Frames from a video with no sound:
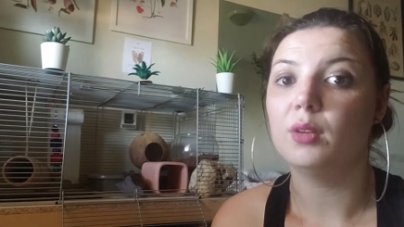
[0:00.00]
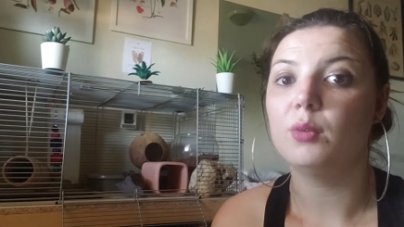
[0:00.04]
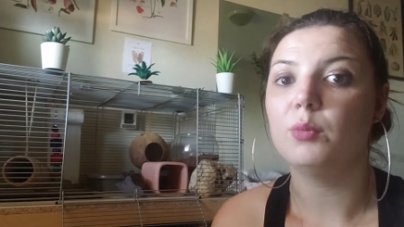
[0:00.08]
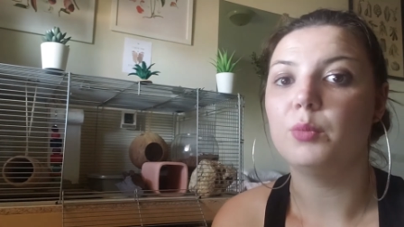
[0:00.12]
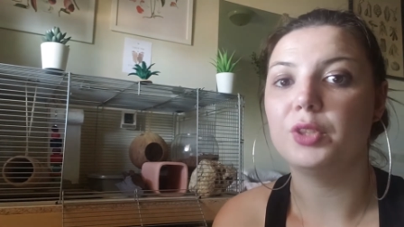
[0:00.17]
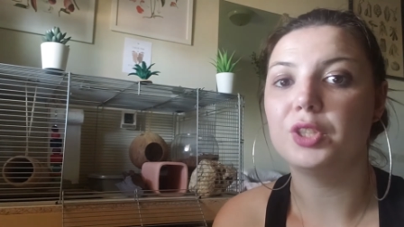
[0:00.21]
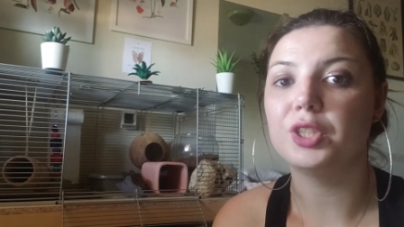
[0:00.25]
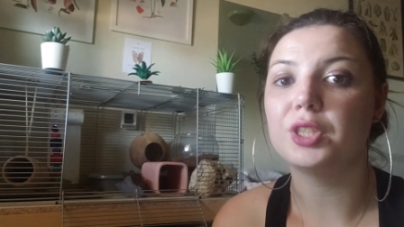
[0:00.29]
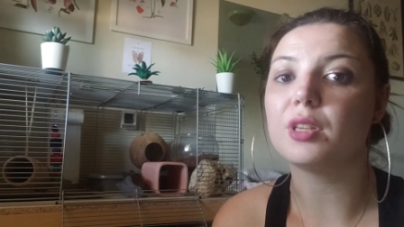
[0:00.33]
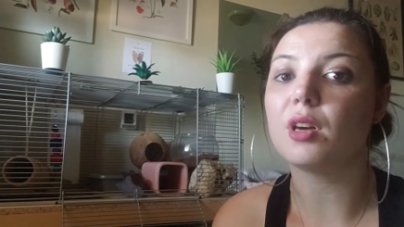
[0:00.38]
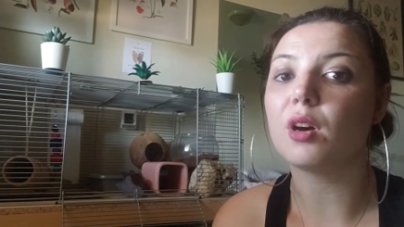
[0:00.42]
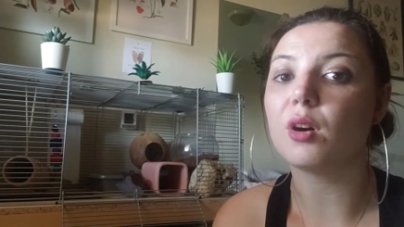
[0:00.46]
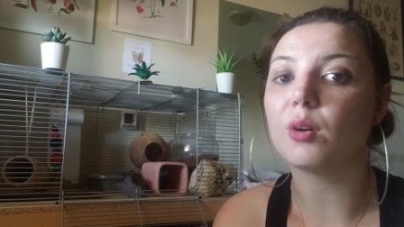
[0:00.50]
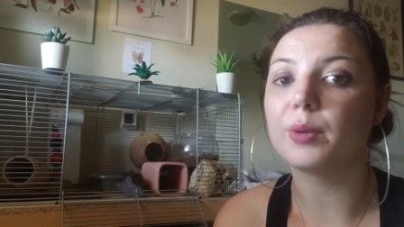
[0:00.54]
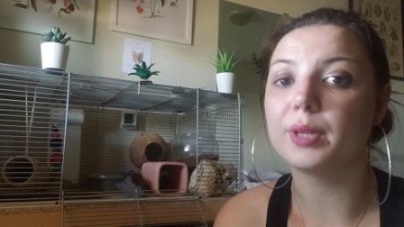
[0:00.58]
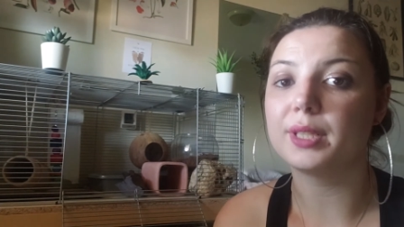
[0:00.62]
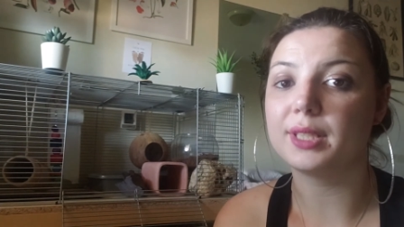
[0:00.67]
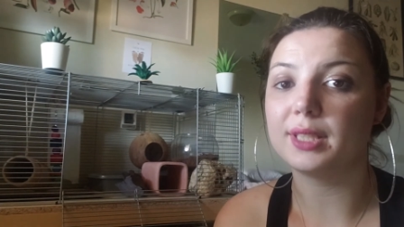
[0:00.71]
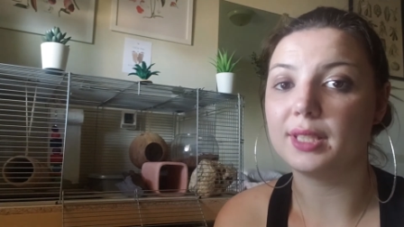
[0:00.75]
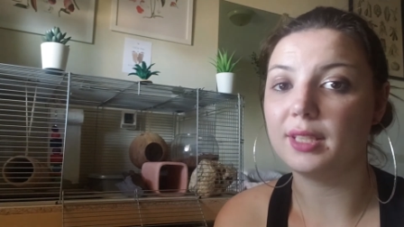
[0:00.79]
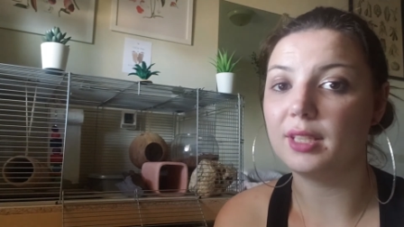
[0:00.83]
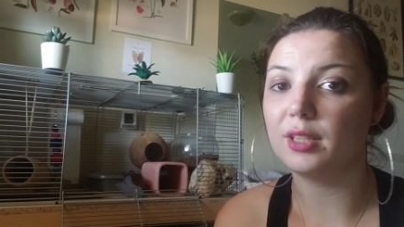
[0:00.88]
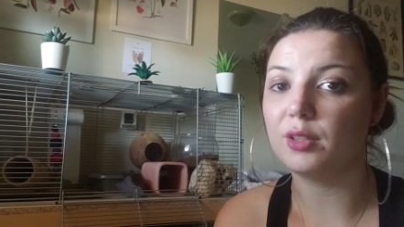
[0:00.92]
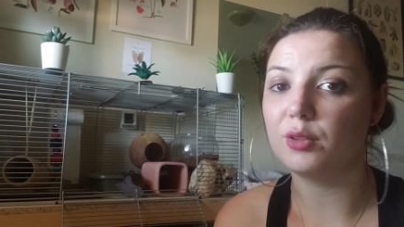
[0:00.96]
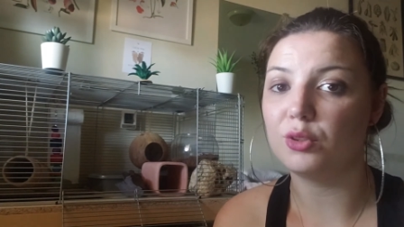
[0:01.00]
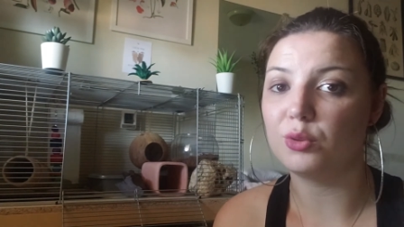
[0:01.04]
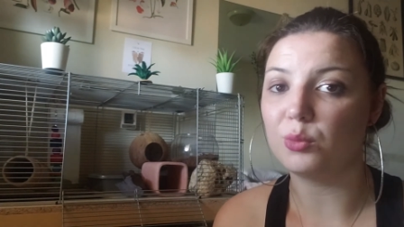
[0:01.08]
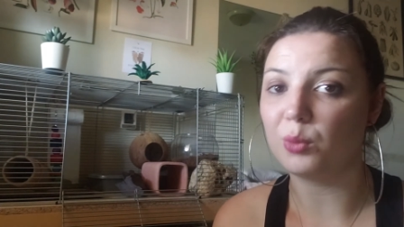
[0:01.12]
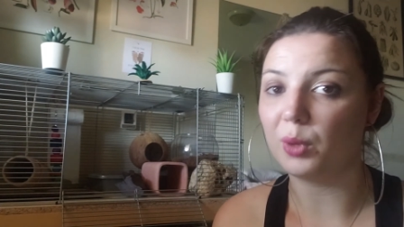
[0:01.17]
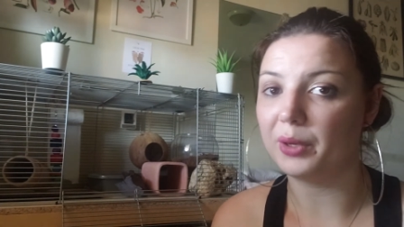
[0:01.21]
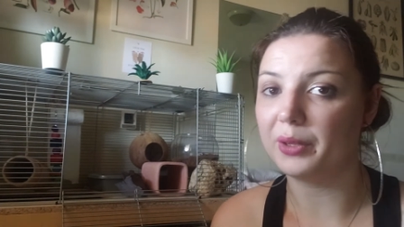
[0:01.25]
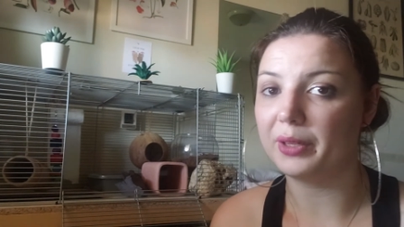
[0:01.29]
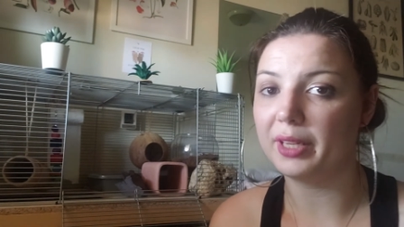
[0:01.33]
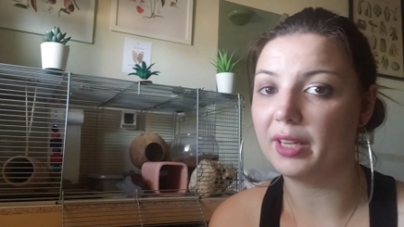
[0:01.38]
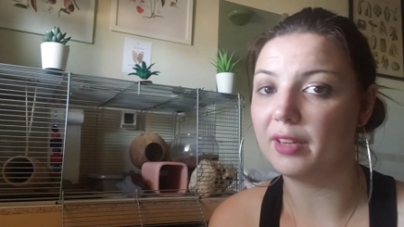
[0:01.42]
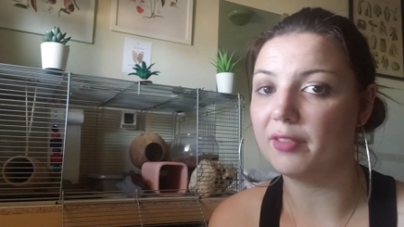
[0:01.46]
which is always a huge
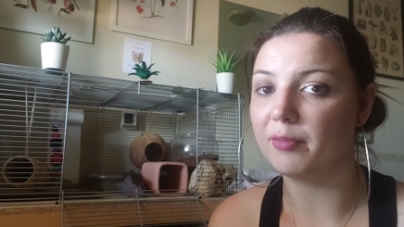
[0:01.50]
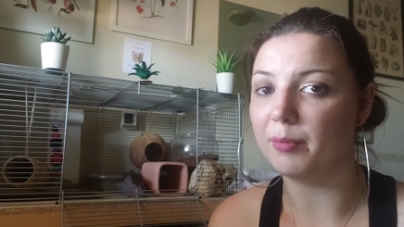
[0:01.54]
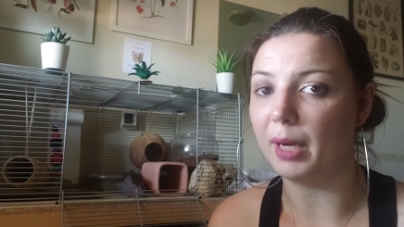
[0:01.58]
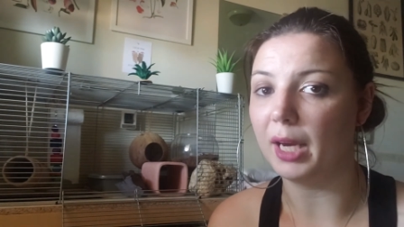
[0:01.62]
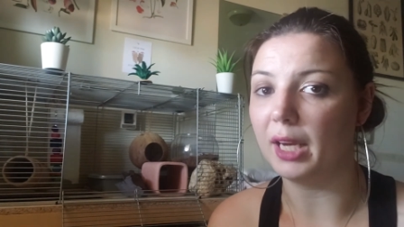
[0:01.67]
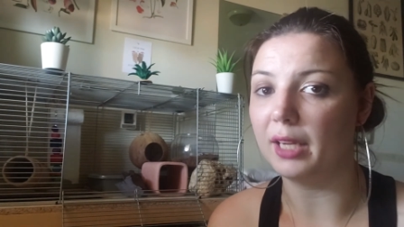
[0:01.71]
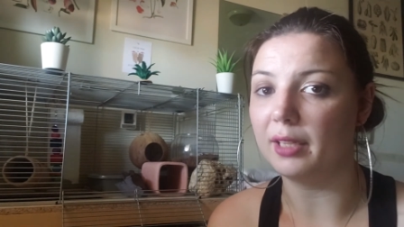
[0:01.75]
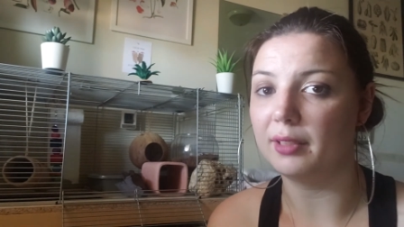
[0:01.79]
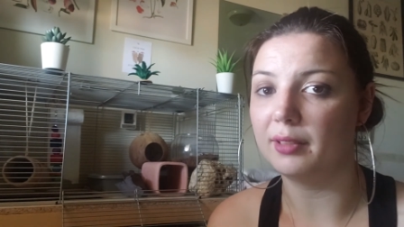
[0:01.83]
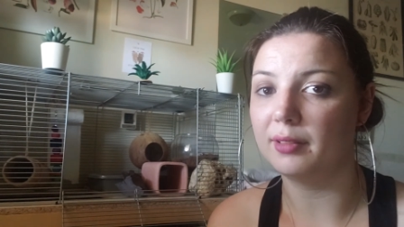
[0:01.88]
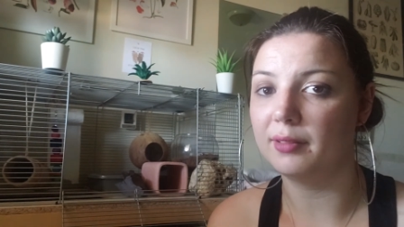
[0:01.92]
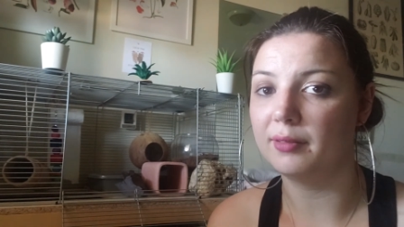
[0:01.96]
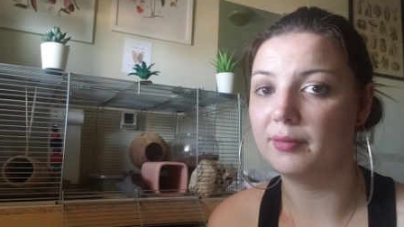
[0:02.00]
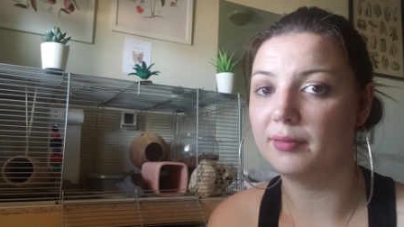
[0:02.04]
worry of mine.